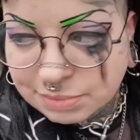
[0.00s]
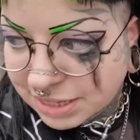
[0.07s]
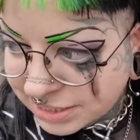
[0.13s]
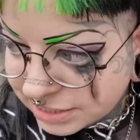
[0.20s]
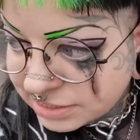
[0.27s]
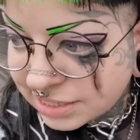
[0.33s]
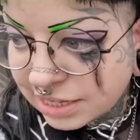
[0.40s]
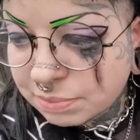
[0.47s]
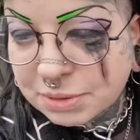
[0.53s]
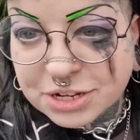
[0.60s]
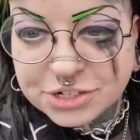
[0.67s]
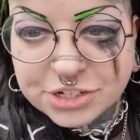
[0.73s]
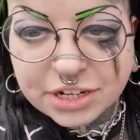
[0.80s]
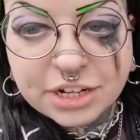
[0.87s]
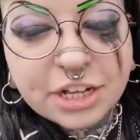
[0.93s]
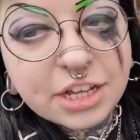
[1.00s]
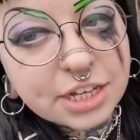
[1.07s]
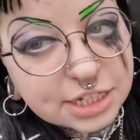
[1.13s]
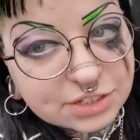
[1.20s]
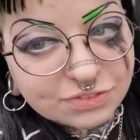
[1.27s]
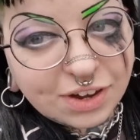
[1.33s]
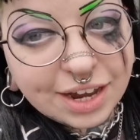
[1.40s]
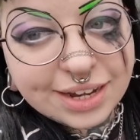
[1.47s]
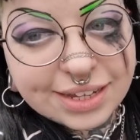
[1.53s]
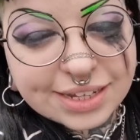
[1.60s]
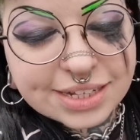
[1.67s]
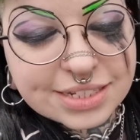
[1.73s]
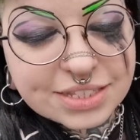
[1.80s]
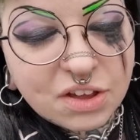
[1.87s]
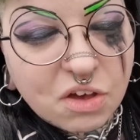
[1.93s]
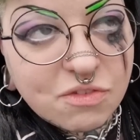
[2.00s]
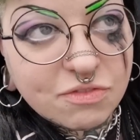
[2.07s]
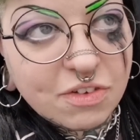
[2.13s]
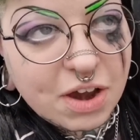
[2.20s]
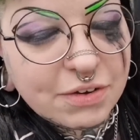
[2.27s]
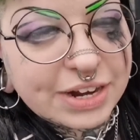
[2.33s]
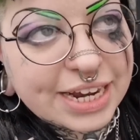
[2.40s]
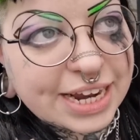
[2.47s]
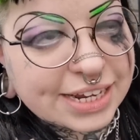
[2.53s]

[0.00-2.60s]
But I did take a picture because Violet gets very